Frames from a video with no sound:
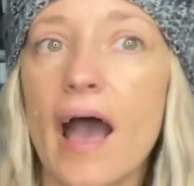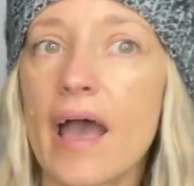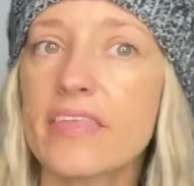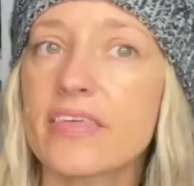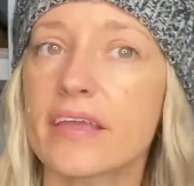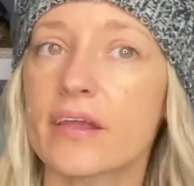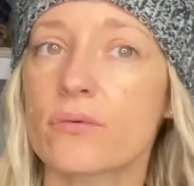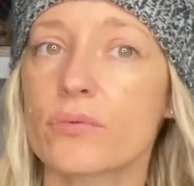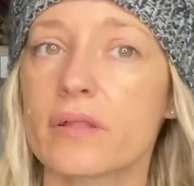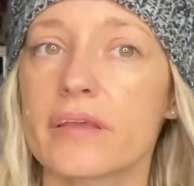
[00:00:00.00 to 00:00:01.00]
think it
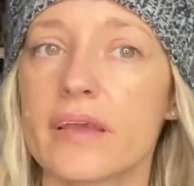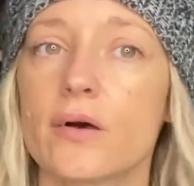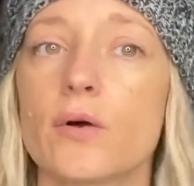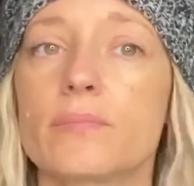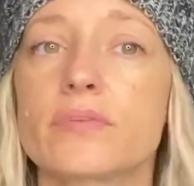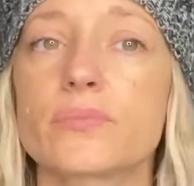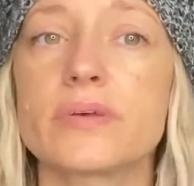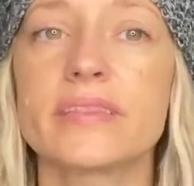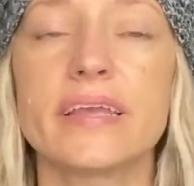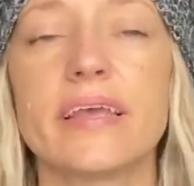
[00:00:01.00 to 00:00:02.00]
really helps
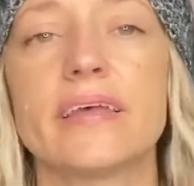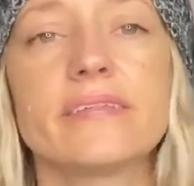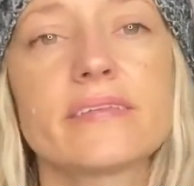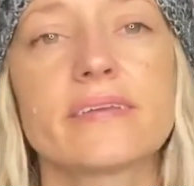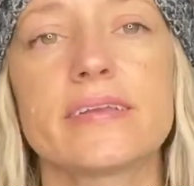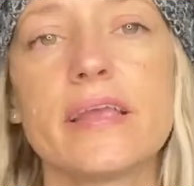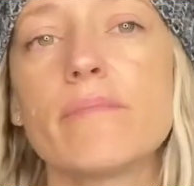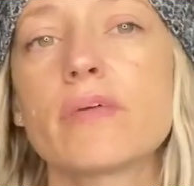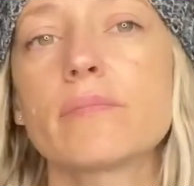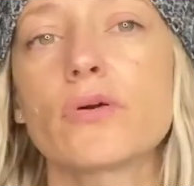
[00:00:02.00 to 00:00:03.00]
with the ends to keep
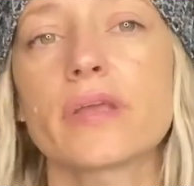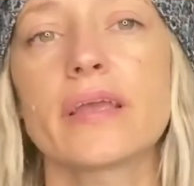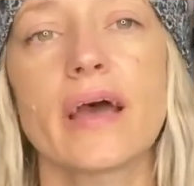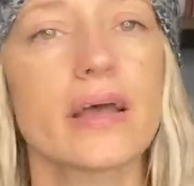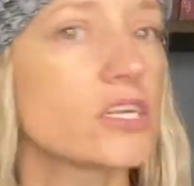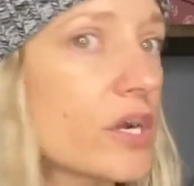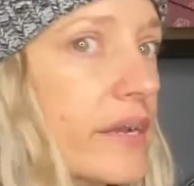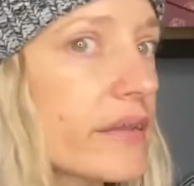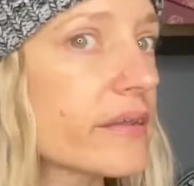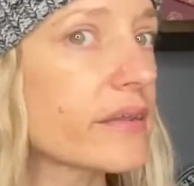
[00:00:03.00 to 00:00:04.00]
them looking
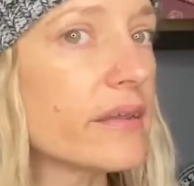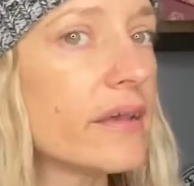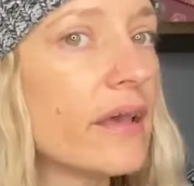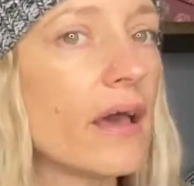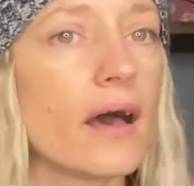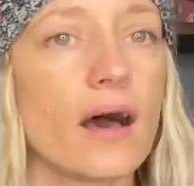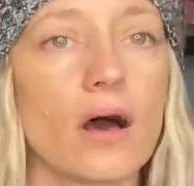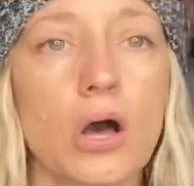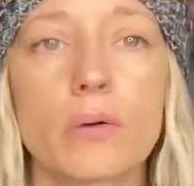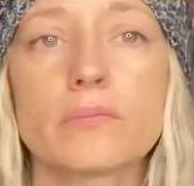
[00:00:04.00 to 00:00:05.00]
hydrated.
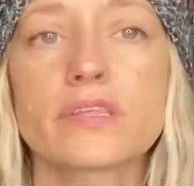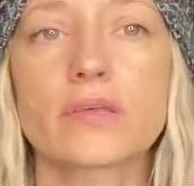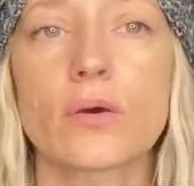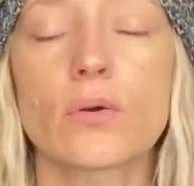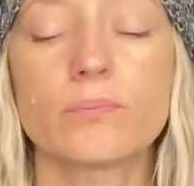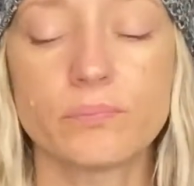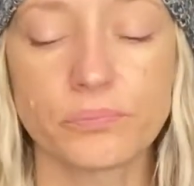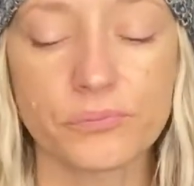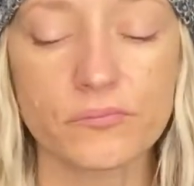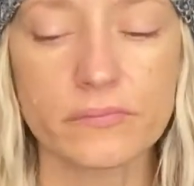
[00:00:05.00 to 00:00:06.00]
So
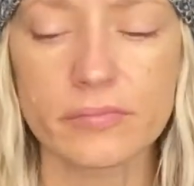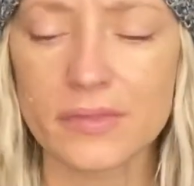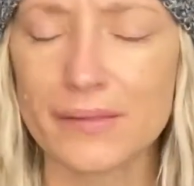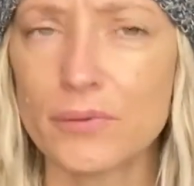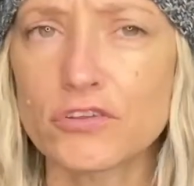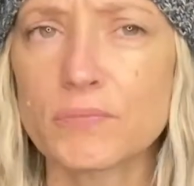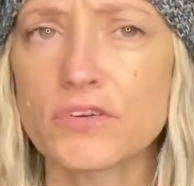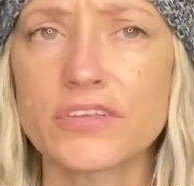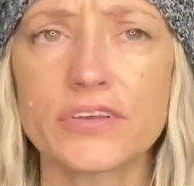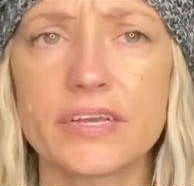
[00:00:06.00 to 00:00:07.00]
most
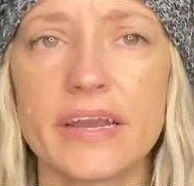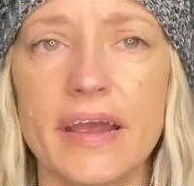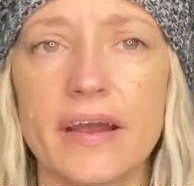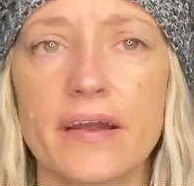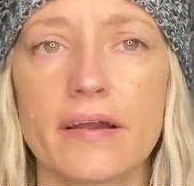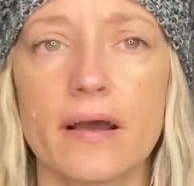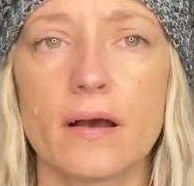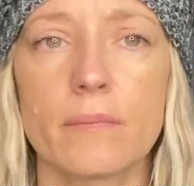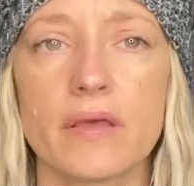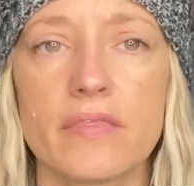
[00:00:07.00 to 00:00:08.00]
Brazilian hair,
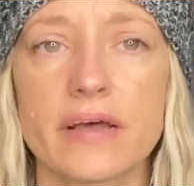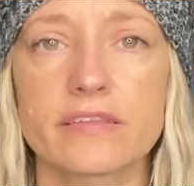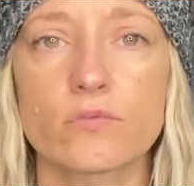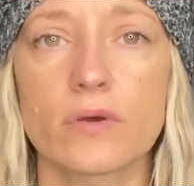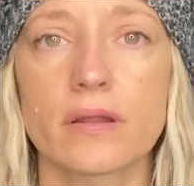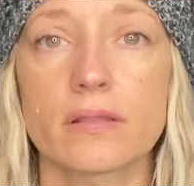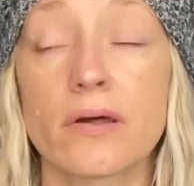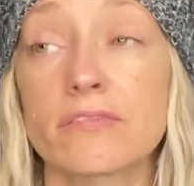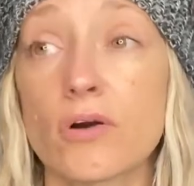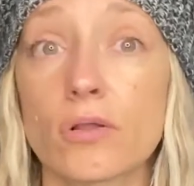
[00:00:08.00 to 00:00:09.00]
and that's what a lot
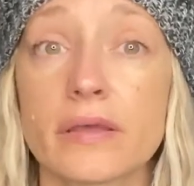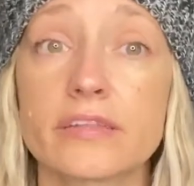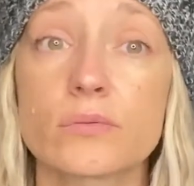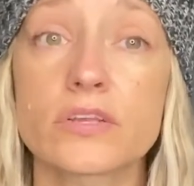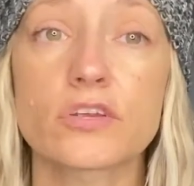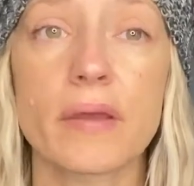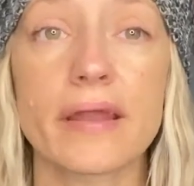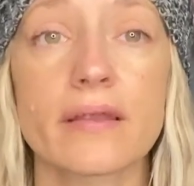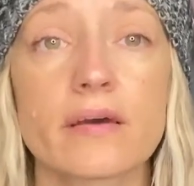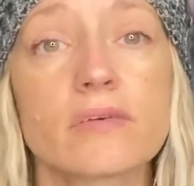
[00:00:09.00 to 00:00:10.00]
of all lace wigs are made
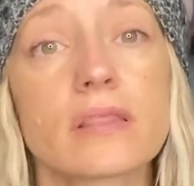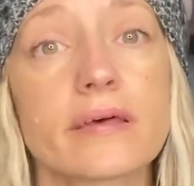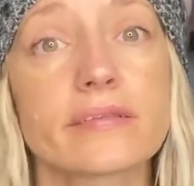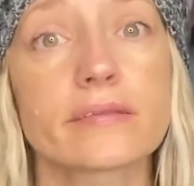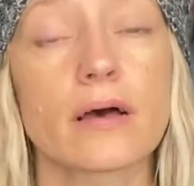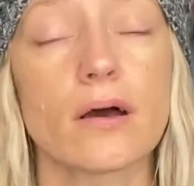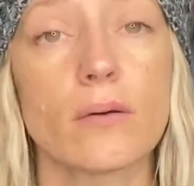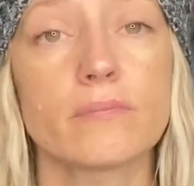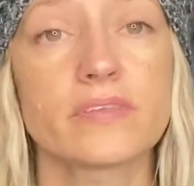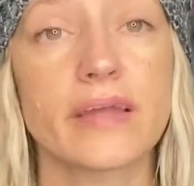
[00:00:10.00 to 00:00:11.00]
out of, unless
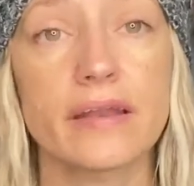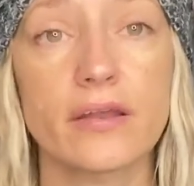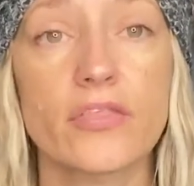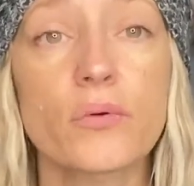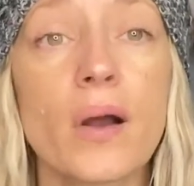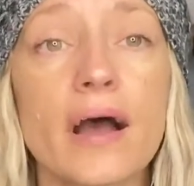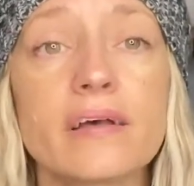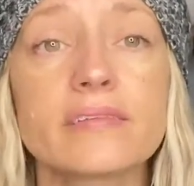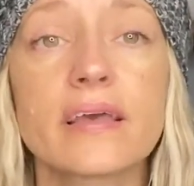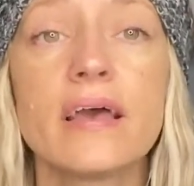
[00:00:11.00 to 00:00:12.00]
stated
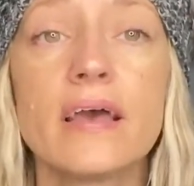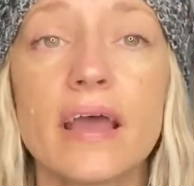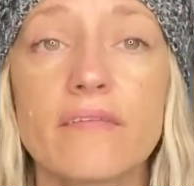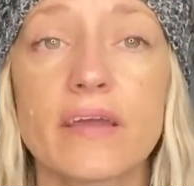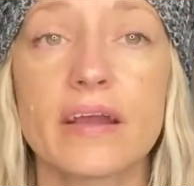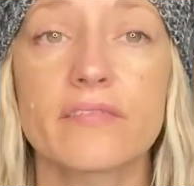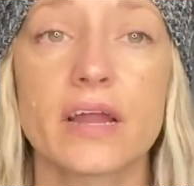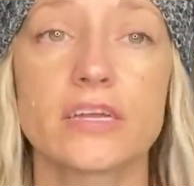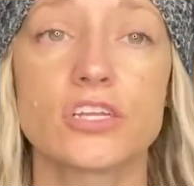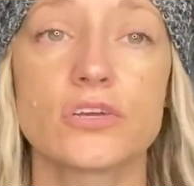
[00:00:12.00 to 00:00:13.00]
otherwise, and the hair that
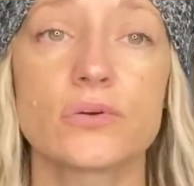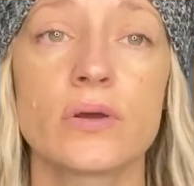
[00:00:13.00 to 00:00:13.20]
I do